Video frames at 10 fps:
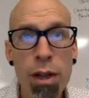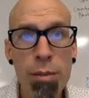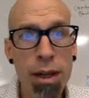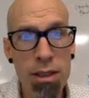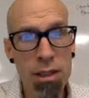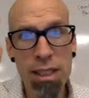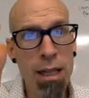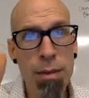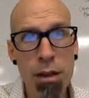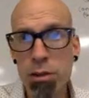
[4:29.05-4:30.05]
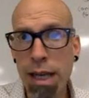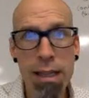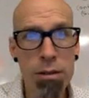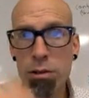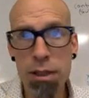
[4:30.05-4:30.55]
because it's centimeters
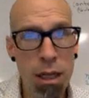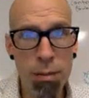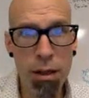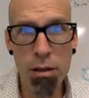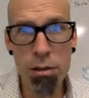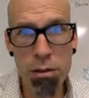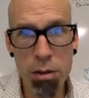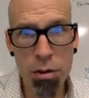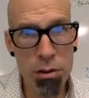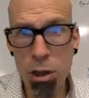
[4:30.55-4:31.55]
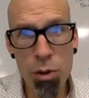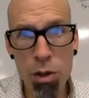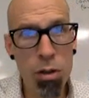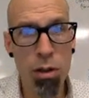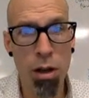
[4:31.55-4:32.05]
cancel centimeters, and so there's no
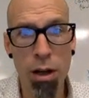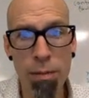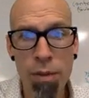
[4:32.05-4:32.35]
unit on it,